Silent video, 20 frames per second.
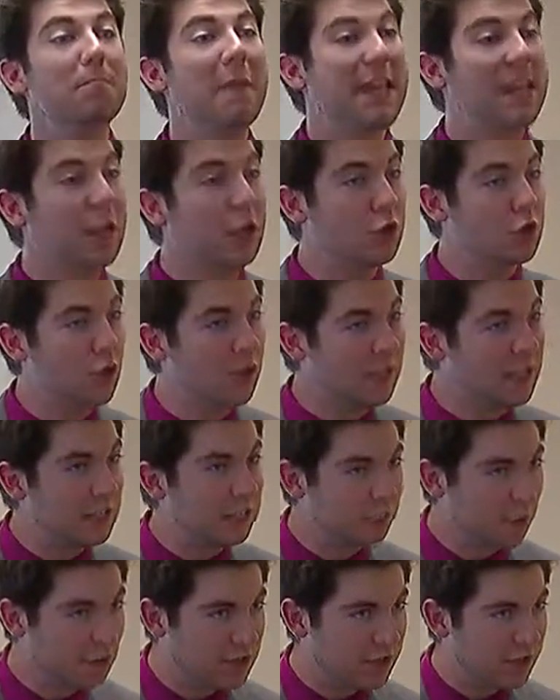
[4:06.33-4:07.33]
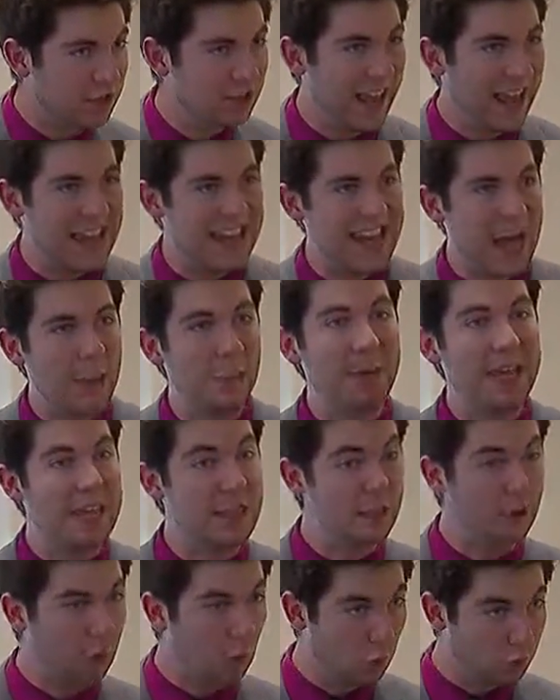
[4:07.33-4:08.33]
making sure these prisoners end up
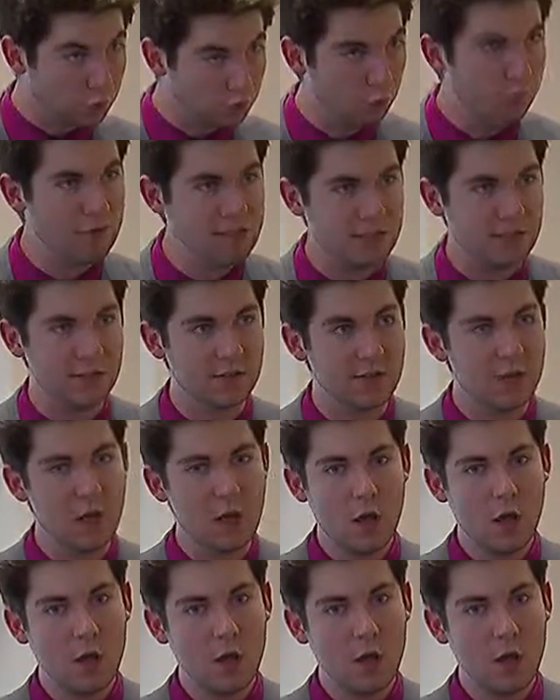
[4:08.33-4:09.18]
in their own prisons.